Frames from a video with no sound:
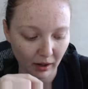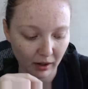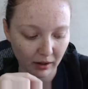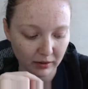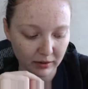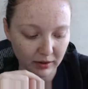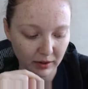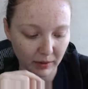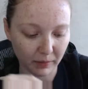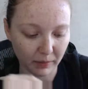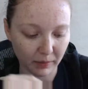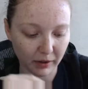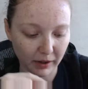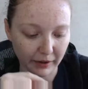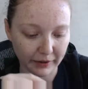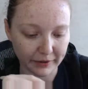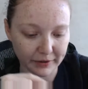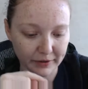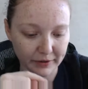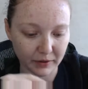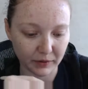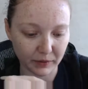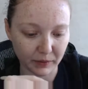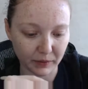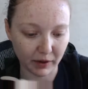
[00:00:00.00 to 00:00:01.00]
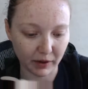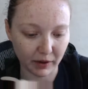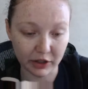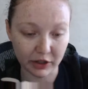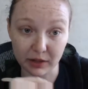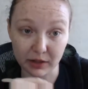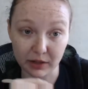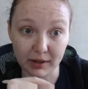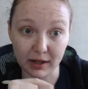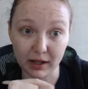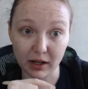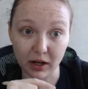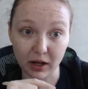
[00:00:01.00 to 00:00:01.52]
someone else was watching
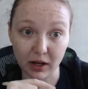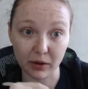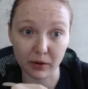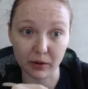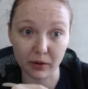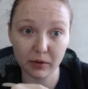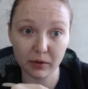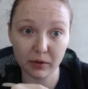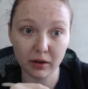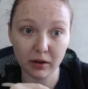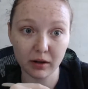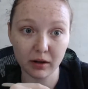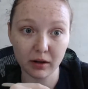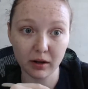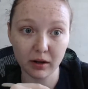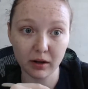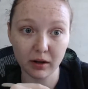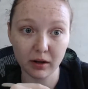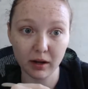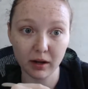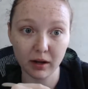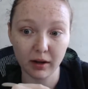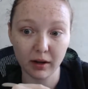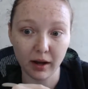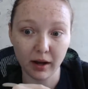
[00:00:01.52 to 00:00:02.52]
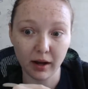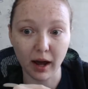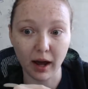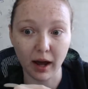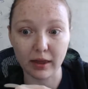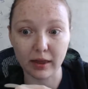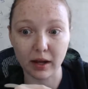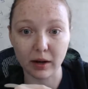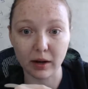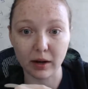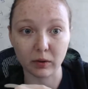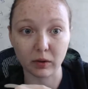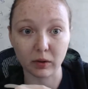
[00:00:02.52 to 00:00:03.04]
me code and
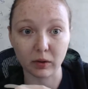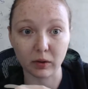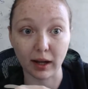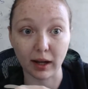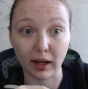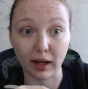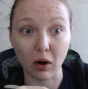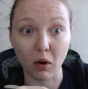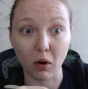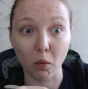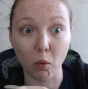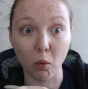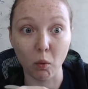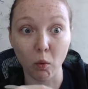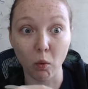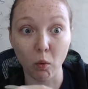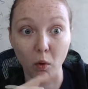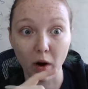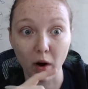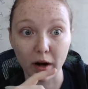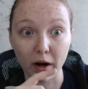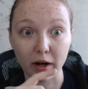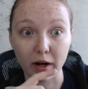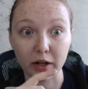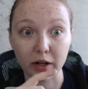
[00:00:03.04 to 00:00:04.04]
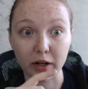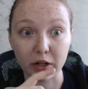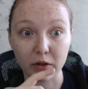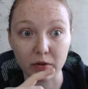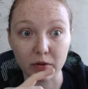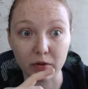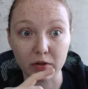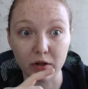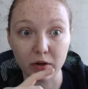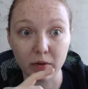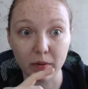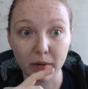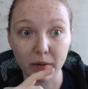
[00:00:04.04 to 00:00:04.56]
they were like, what are you
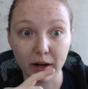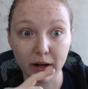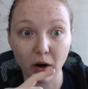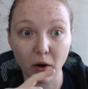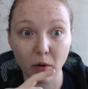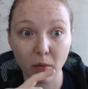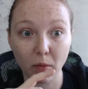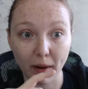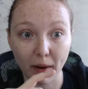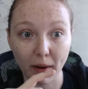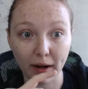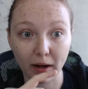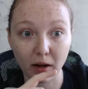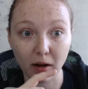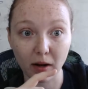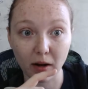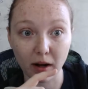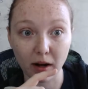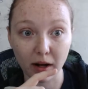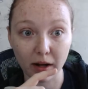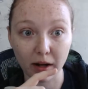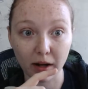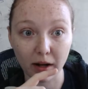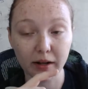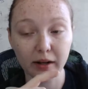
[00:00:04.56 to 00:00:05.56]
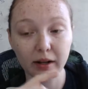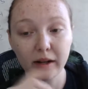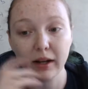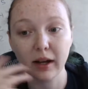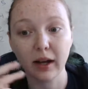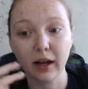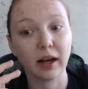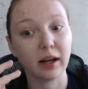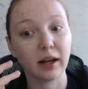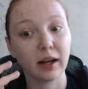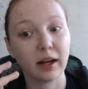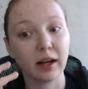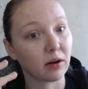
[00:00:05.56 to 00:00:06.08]
doing? Oh my God.
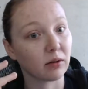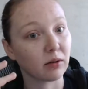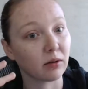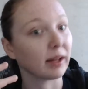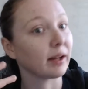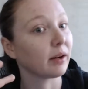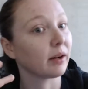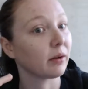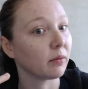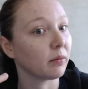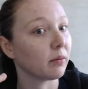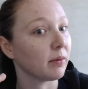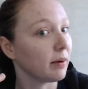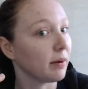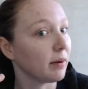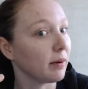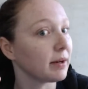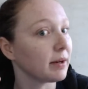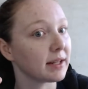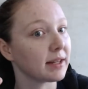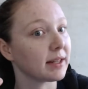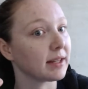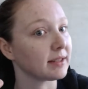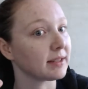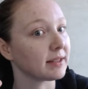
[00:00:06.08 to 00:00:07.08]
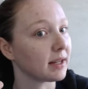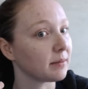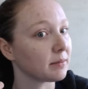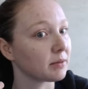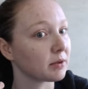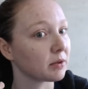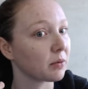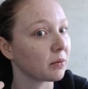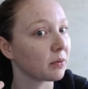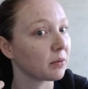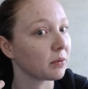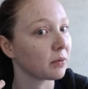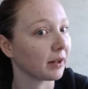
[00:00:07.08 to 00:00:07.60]
And now, like, we went to the same
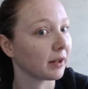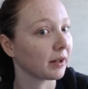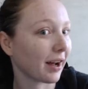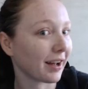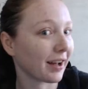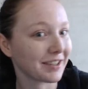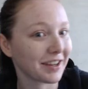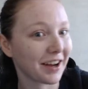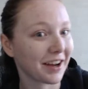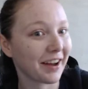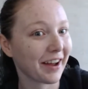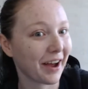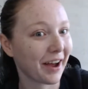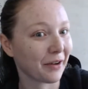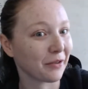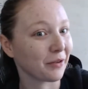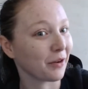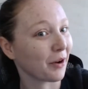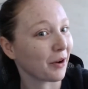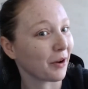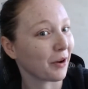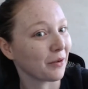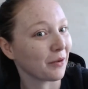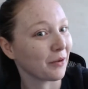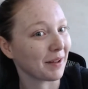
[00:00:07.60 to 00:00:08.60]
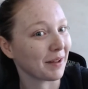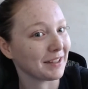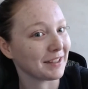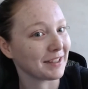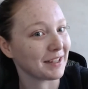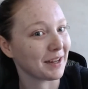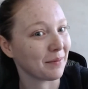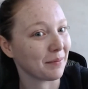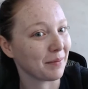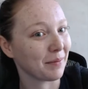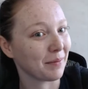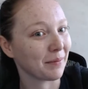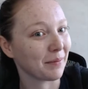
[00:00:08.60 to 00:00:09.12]
school and got taught how to code by the
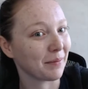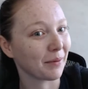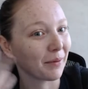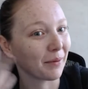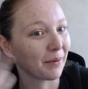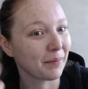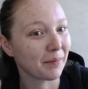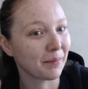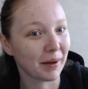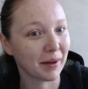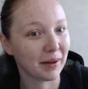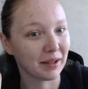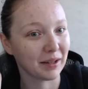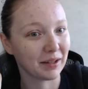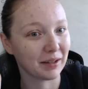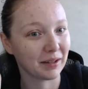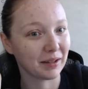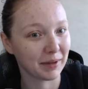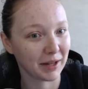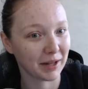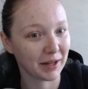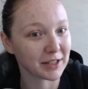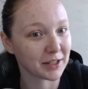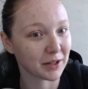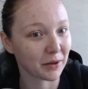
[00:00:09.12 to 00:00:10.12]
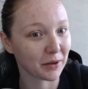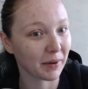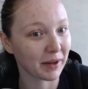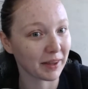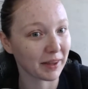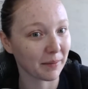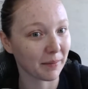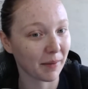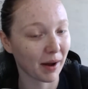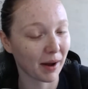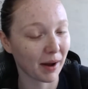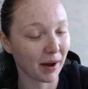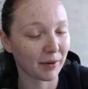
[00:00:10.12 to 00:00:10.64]
same people. But because the way that
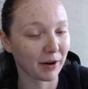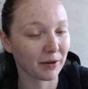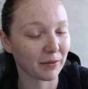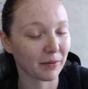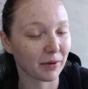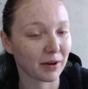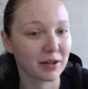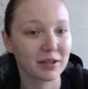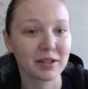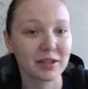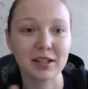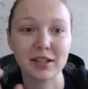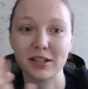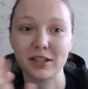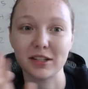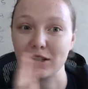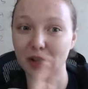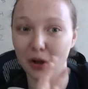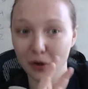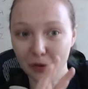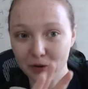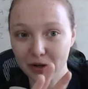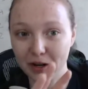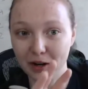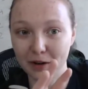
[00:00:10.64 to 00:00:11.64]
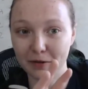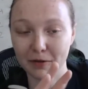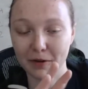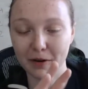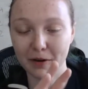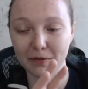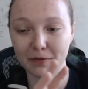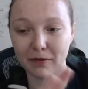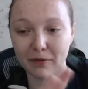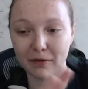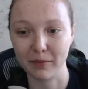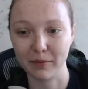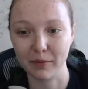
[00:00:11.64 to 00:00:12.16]
my brain works is so different
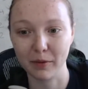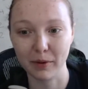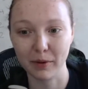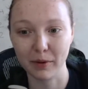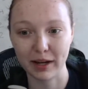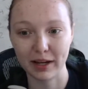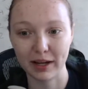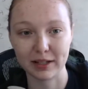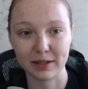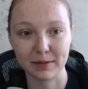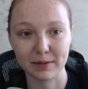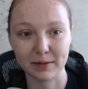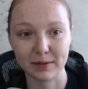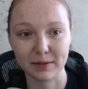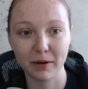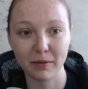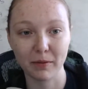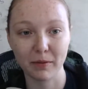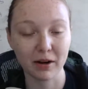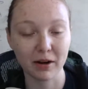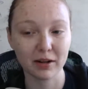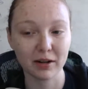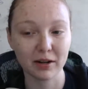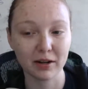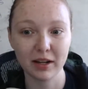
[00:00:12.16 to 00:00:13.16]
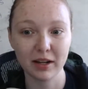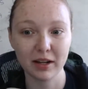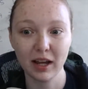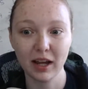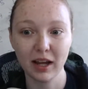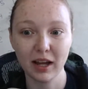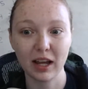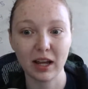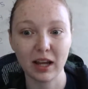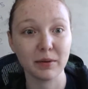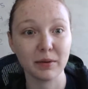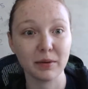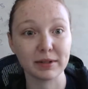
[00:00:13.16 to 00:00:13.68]
from the way his brain worked,
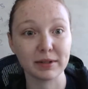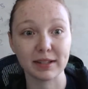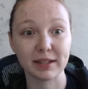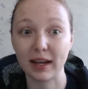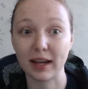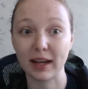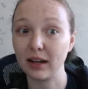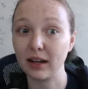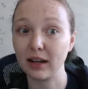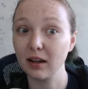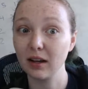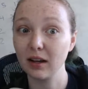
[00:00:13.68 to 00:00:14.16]
he was like,